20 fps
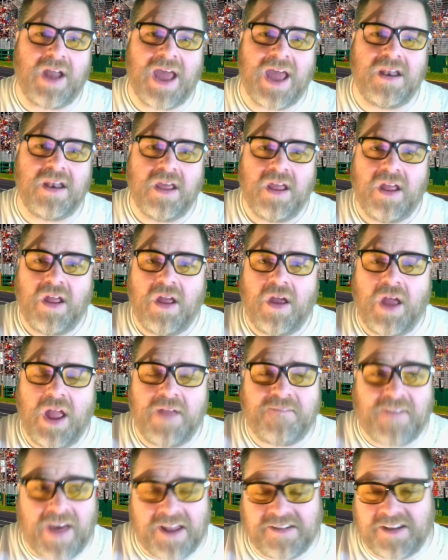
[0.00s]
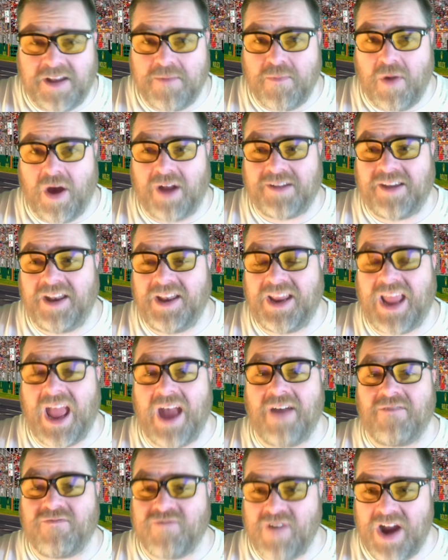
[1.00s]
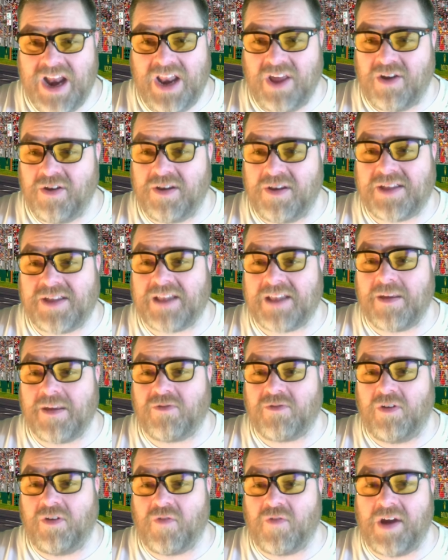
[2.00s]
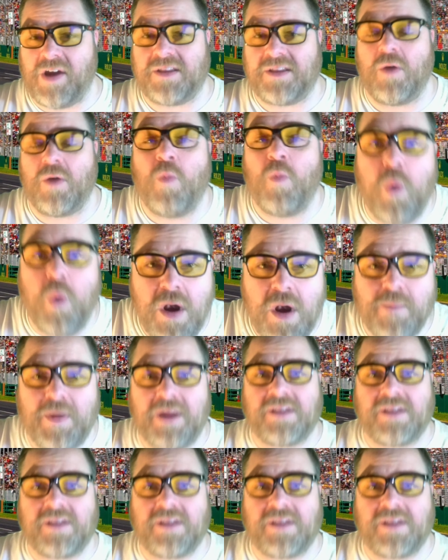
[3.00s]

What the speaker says: And if Aston Martin get a really good setup during the race, it wouldn't be